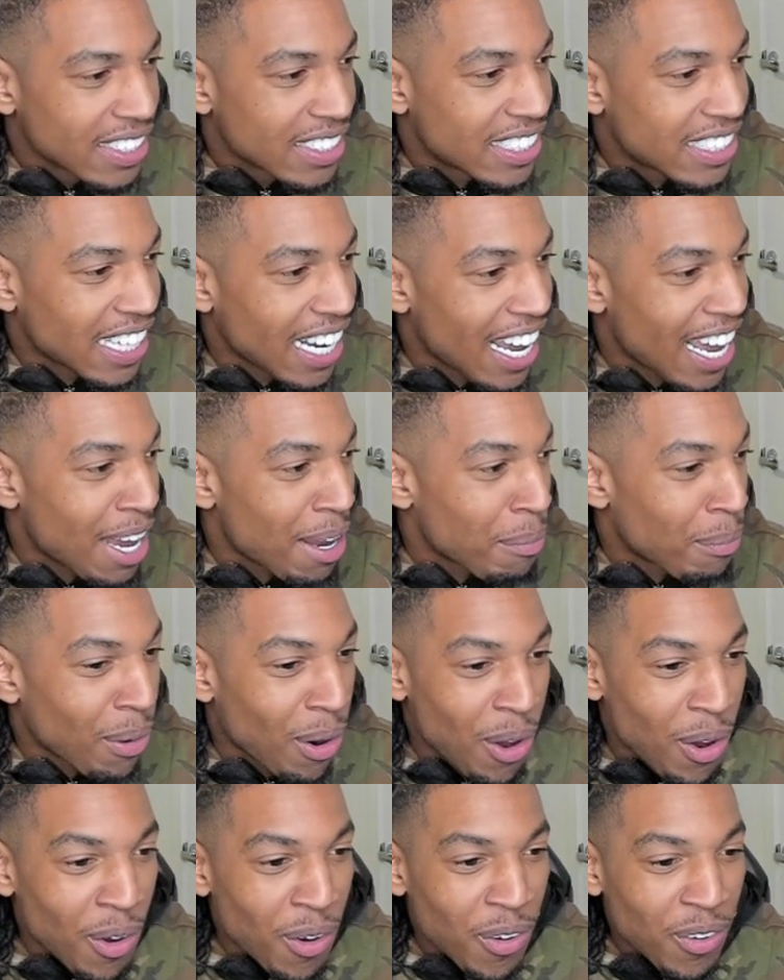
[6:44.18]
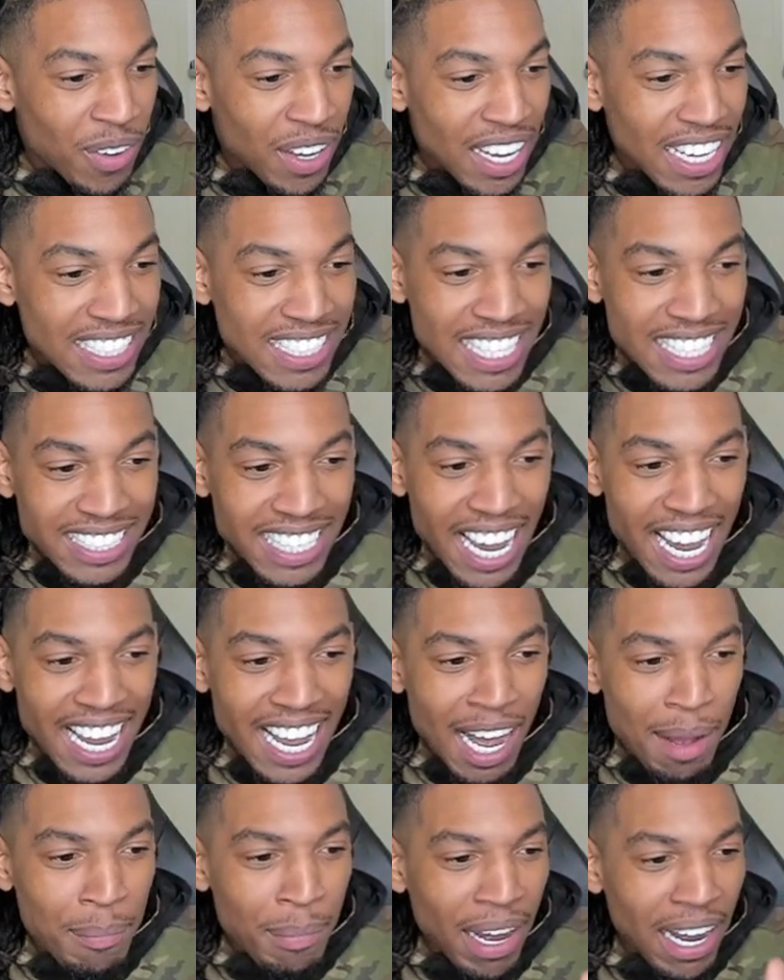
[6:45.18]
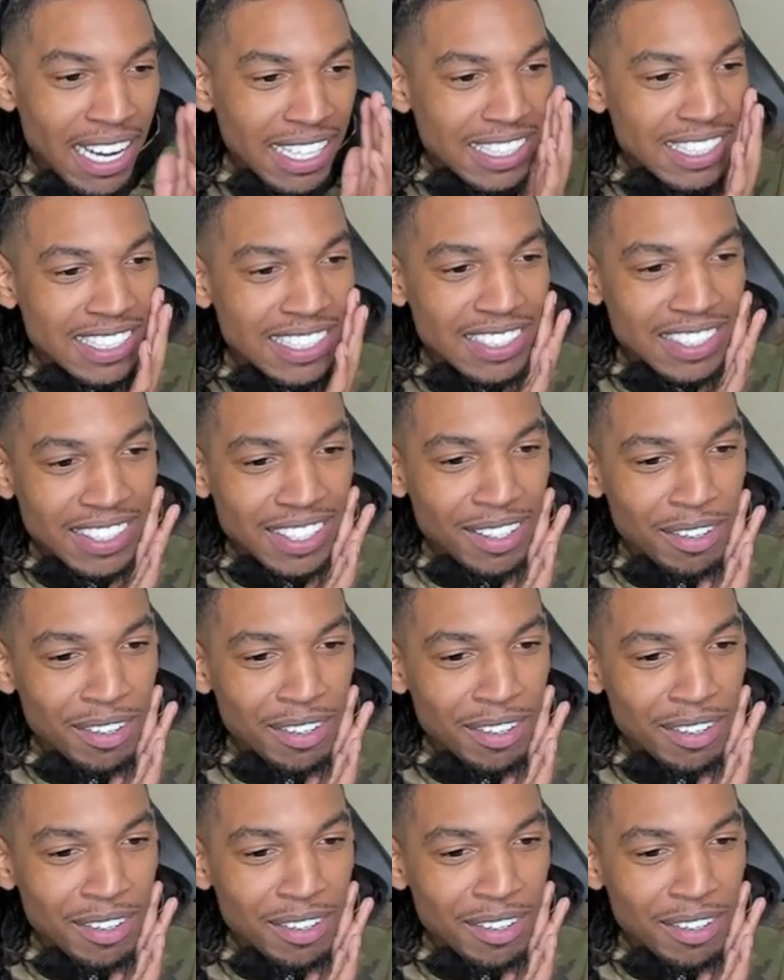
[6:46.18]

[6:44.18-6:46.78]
Chat, bro. Is these A I bots?